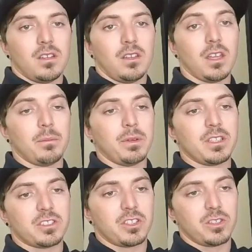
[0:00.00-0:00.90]
Yeah, the
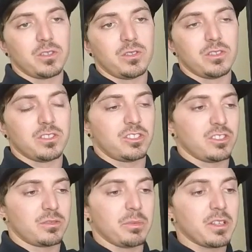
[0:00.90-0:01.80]
biggest hurdle has
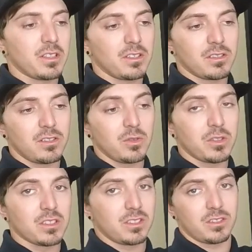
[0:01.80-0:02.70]
just been doing
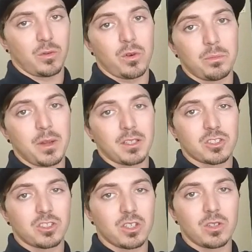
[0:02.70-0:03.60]
this as a one-man
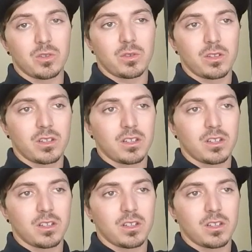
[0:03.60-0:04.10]
show.